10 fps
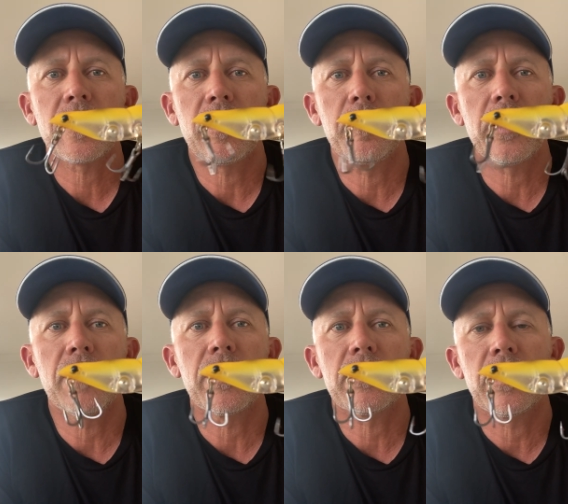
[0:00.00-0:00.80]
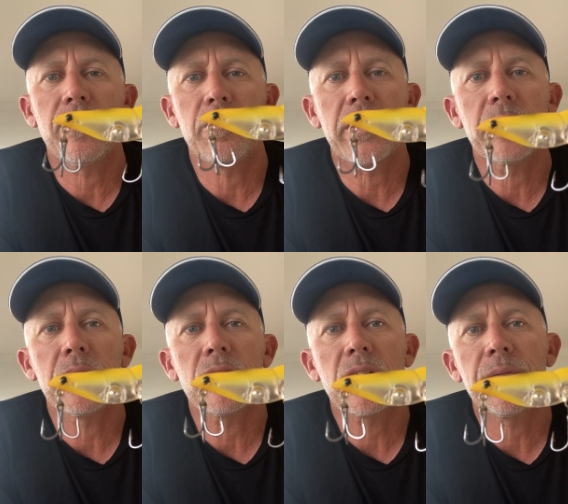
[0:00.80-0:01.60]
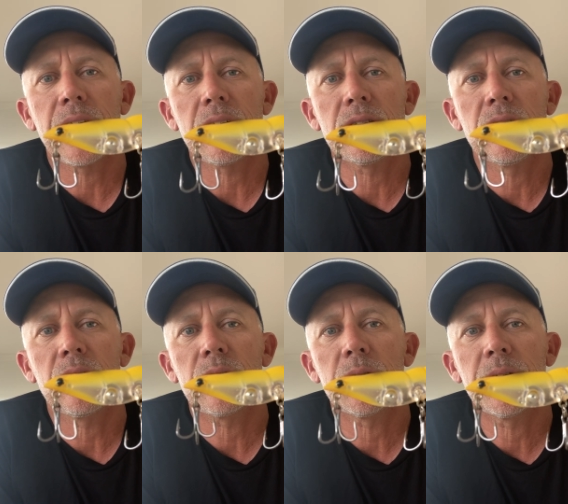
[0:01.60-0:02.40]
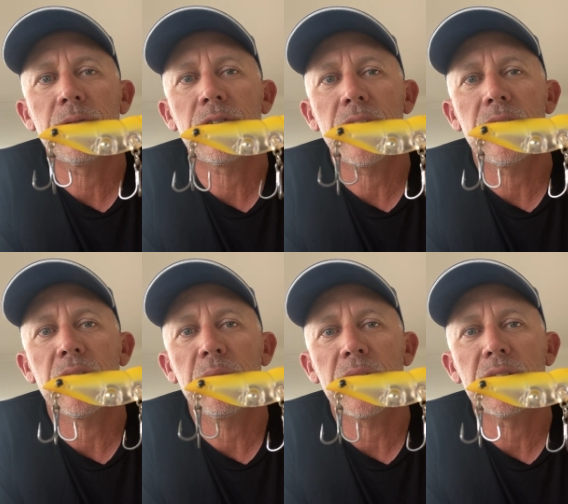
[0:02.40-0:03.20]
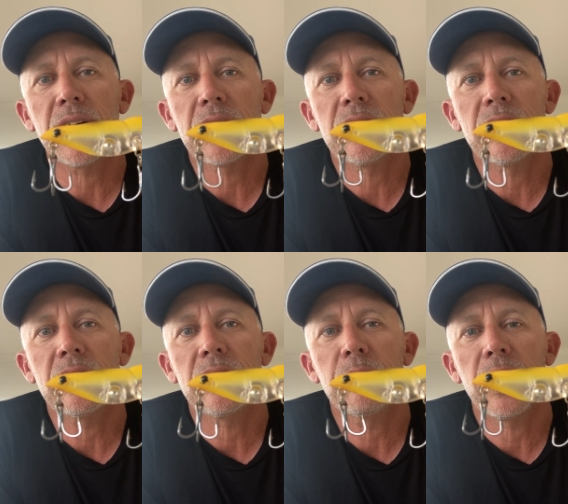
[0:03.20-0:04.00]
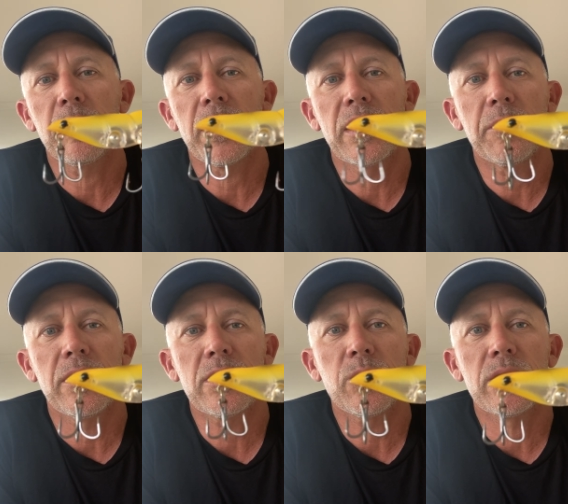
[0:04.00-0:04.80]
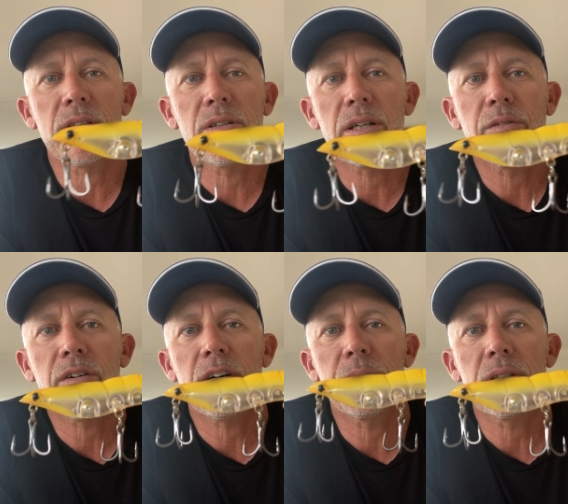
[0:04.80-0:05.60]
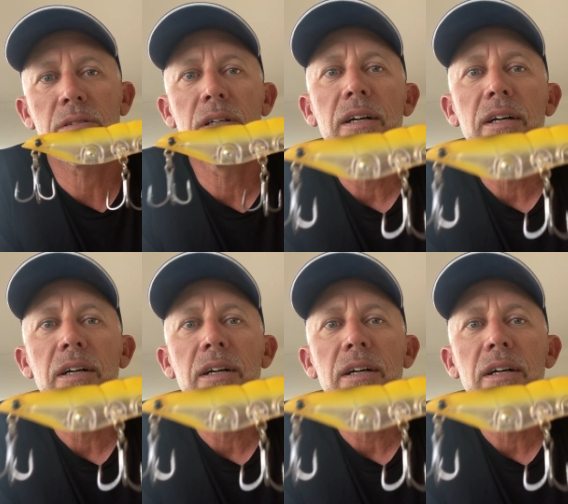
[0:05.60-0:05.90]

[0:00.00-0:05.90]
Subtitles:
I believe there's an even bigger model coming out soon, which will be great on the big jacks and barramundi, but this one's a 95mm.